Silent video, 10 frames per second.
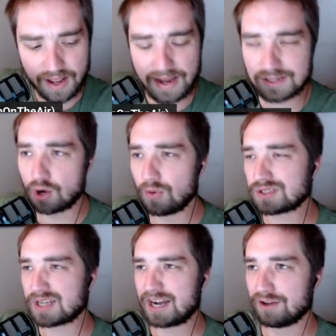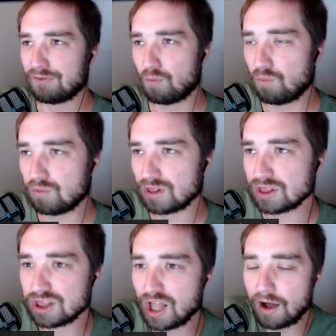He's always kind of
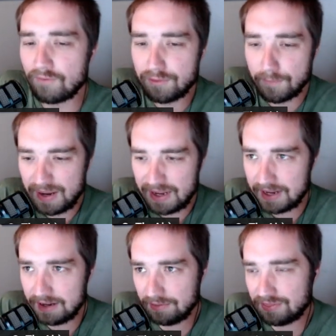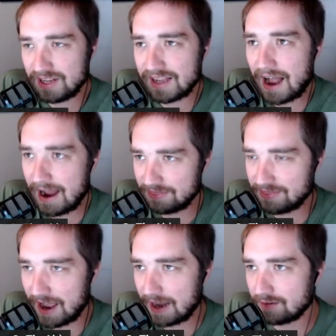loved being the guy
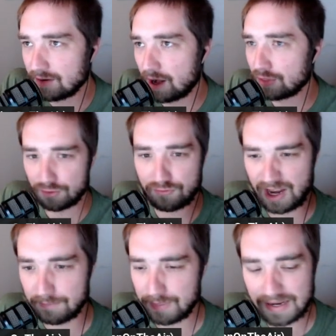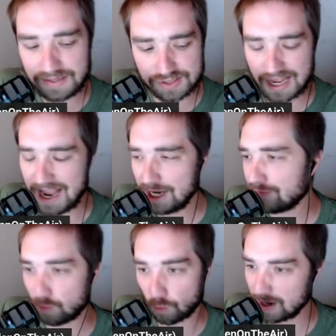that other fan bases hate
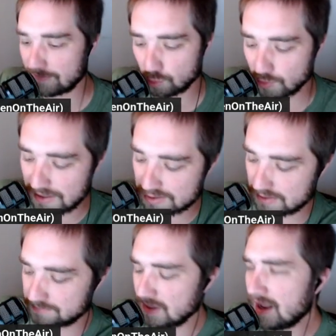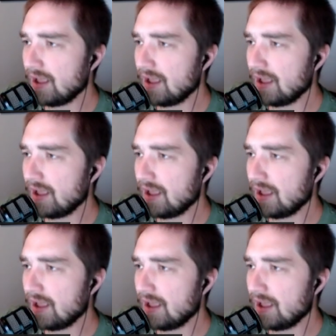for whatever reason.